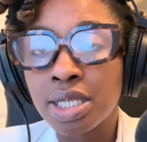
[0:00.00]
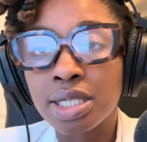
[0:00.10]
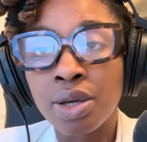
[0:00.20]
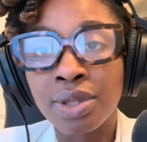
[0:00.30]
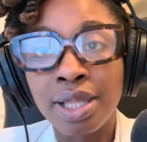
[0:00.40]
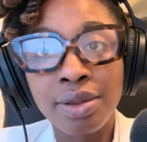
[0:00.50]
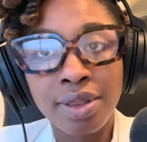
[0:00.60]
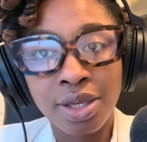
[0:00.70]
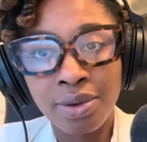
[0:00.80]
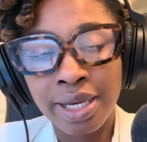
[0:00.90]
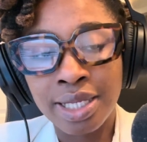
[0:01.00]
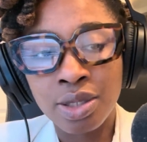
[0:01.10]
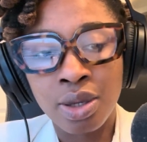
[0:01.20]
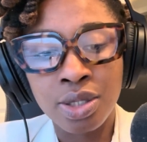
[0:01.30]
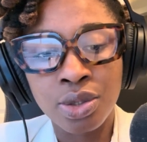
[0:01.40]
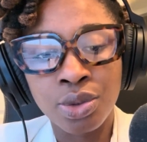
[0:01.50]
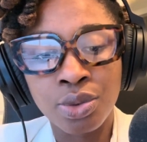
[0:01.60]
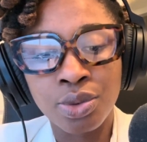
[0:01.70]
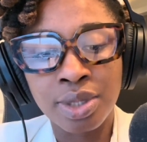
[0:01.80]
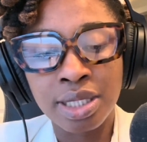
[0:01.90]
So the other thing you guys
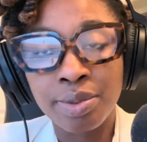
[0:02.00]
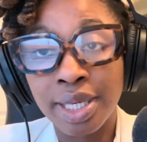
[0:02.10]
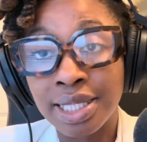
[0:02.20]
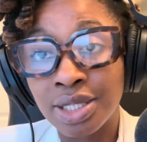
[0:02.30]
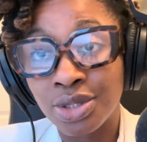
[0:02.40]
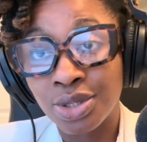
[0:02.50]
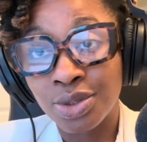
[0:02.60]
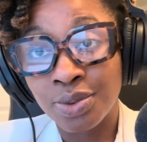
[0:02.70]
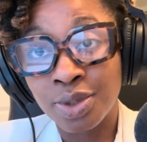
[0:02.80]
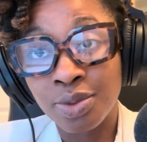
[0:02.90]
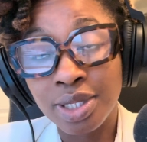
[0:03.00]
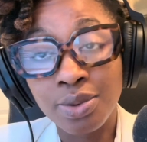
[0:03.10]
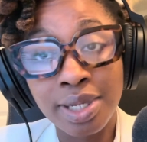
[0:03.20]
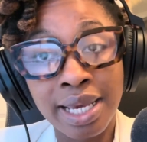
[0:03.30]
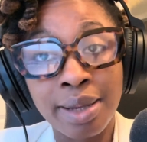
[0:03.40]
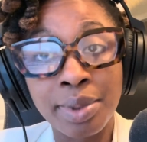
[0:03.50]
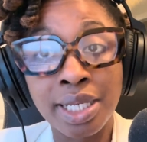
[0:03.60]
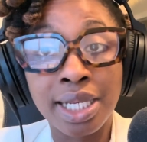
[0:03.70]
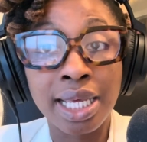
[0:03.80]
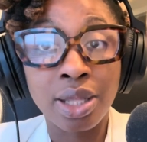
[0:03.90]
also need to pay attention to is what's going to happen
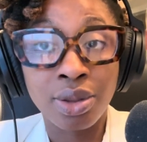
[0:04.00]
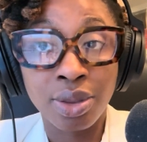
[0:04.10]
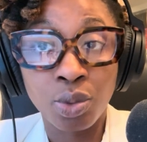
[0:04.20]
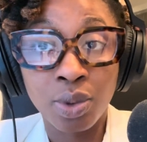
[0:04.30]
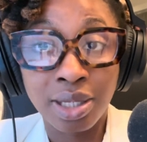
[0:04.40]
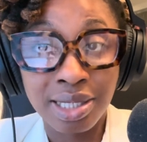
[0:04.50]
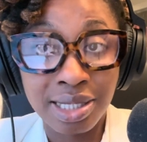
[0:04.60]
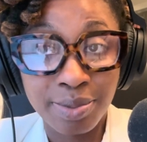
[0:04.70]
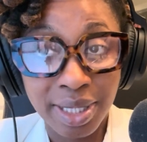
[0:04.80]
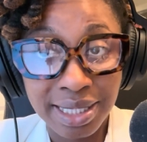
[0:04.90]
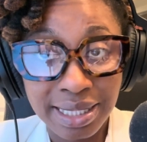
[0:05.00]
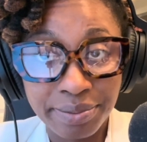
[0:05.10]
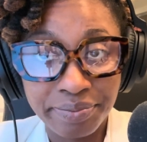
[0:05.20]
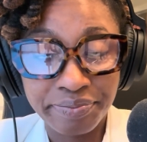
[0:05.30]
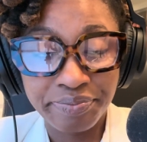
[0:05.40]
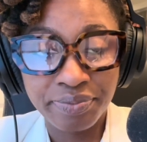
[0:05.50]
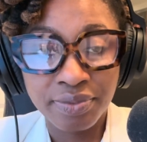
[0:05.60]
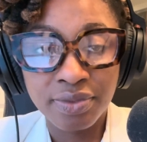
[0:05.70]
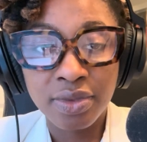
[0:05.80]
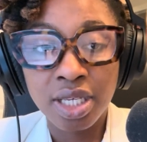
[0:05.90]
in the health and wellness space.
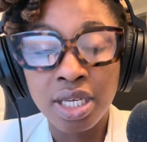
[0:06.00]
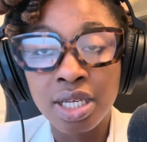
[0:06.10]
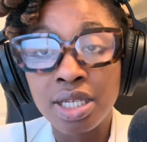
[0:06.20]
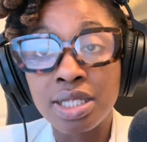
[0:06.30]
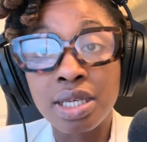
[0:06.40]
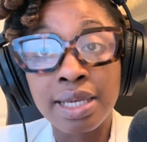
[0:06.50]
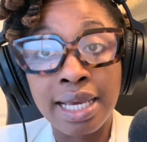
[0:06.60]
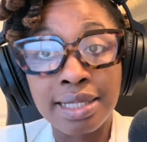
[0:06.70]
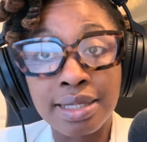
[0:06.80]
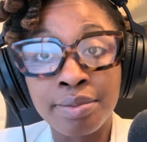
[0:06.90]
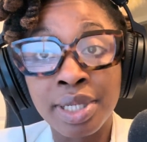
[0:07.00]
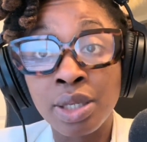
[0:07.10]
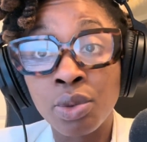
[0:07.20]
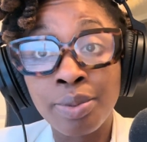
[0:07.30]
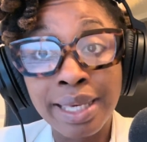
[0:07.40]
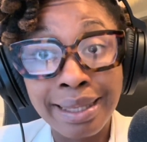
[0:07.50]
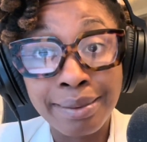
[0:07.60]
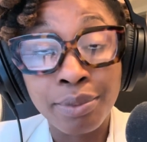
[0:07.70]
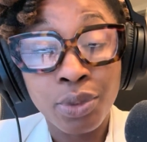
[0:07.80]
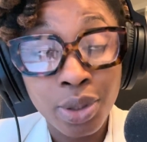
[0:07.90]
So yes, money will
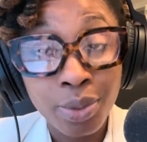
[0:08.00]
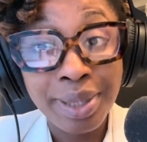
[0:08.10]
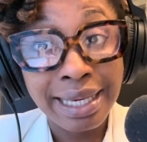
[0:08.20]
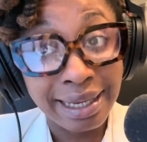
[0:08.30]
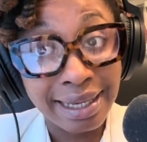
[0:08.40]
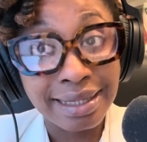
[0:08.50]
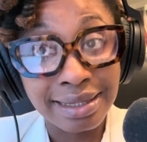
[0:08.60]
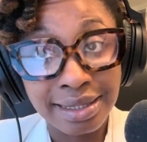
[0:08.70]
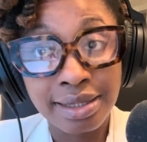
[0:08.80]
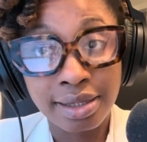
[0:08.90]
be cut.